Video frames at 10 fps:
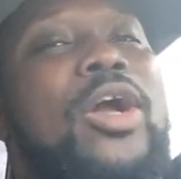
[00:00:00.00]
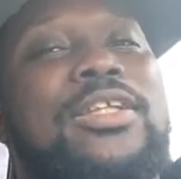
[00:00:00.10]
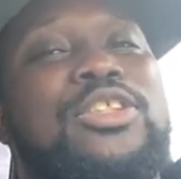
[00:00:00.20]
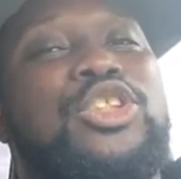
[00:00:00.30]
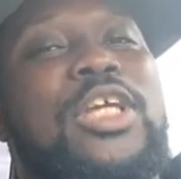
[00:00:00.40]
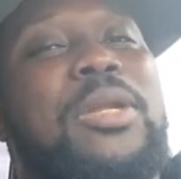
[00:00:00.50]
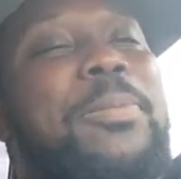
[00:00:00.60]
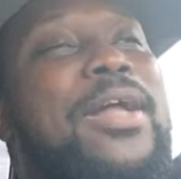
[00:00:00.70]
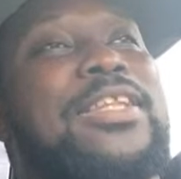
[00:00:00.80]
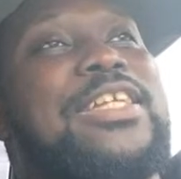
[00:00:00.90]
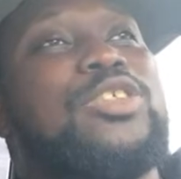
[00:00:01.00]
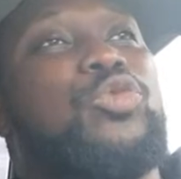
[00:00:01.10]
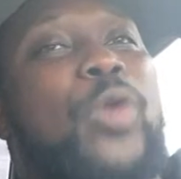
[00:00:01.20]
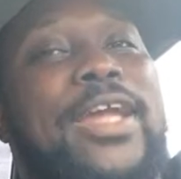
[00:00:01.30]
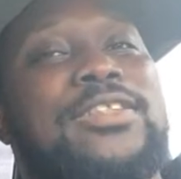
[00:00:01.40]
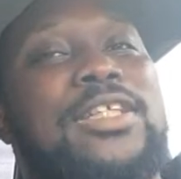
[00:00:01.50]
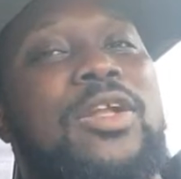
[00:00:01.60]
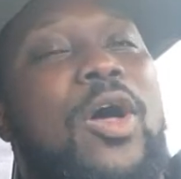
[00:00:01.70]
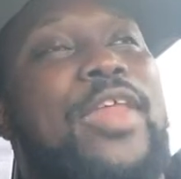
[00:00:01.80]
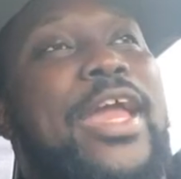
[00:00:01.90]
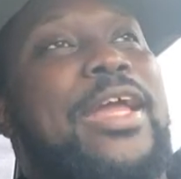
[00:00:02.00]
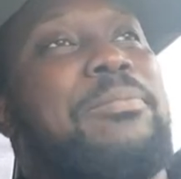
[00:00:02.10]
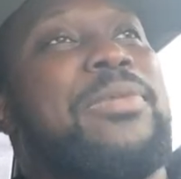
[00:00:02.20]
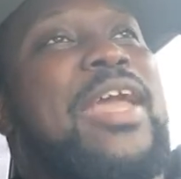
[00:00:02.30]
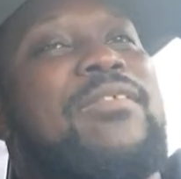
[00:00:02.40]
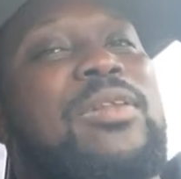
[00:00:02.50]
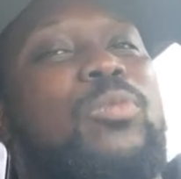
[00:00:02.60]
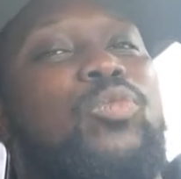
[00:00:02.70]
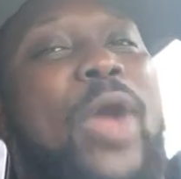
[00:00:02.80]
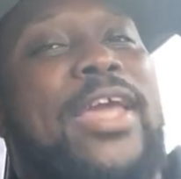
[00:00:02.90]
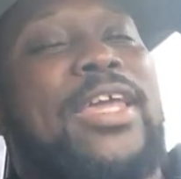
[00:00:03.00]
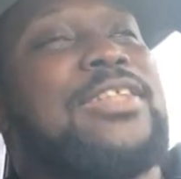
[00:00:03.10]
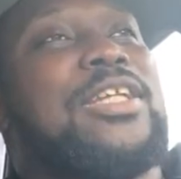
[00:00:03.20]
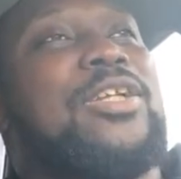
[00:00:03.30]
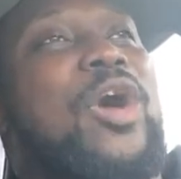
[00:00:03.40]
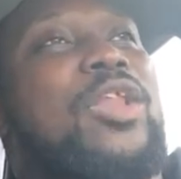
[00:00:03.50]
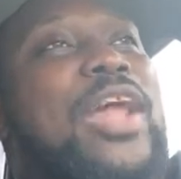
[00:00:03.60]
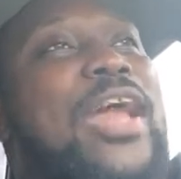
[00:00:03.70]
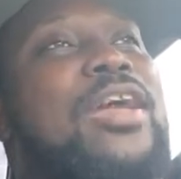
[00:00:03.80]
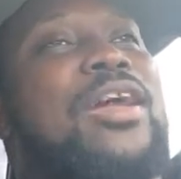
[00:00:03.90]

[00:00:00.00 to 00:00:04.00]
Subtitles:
shit about these greats and all that, and giving them rankings and all that.